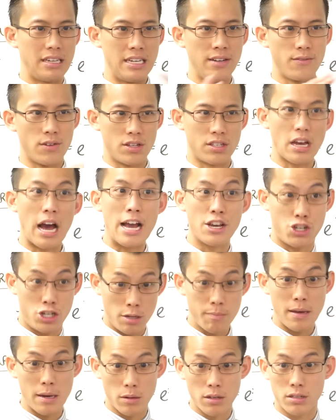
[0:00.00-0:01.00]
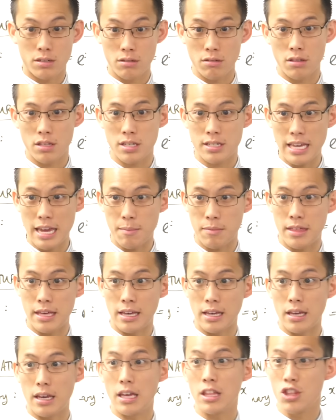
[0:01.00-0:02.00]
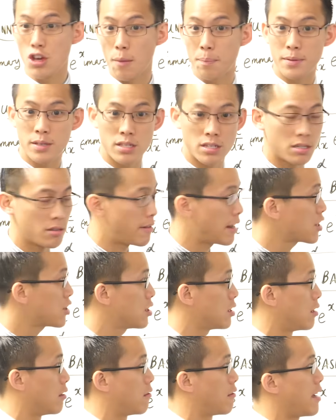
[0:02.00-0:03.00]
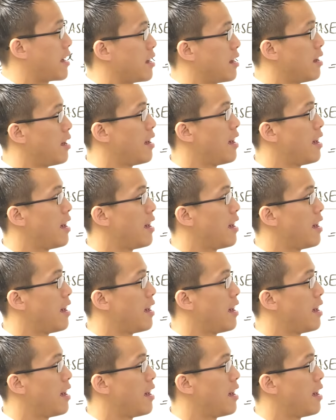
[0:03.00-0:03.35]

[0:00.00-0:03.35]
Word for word: inverse, I should be able to do the same thing in the opposite direction, right?